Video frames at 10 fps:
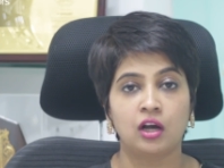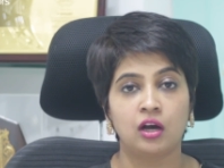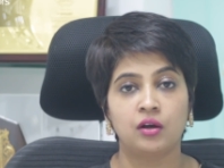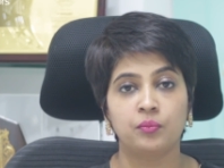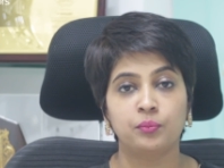
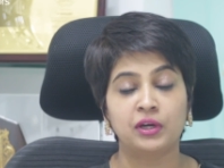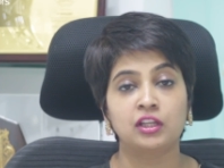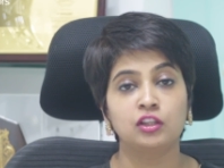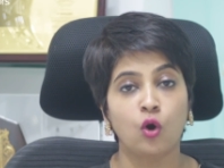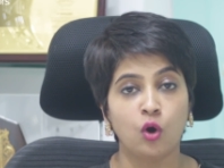
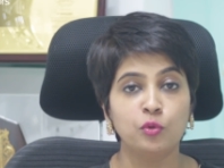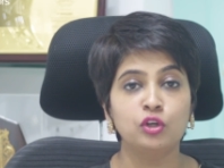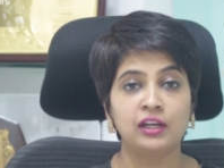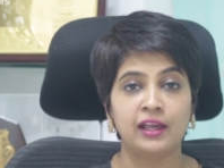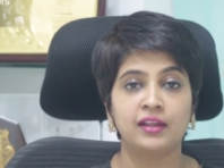But in the
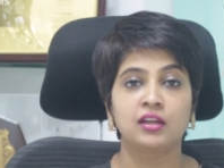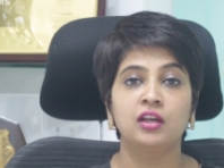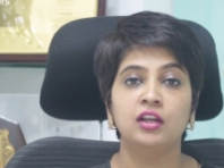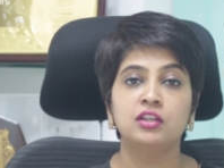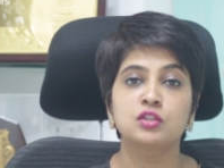hormonal hair,
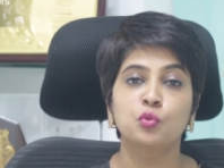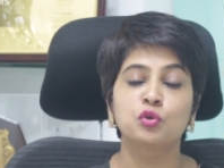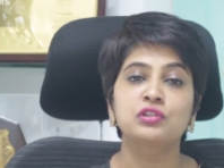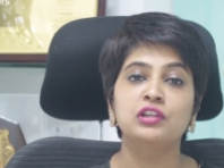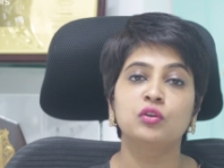it is
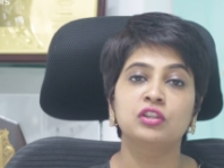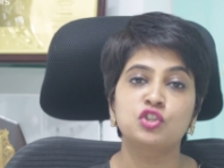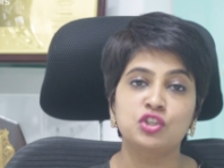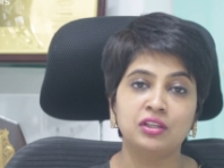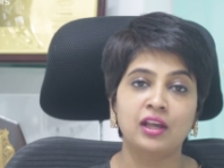mostly on the
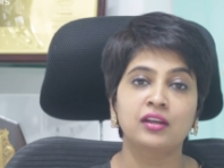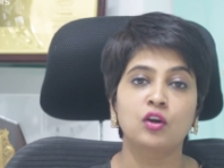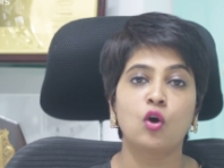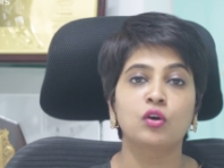chin area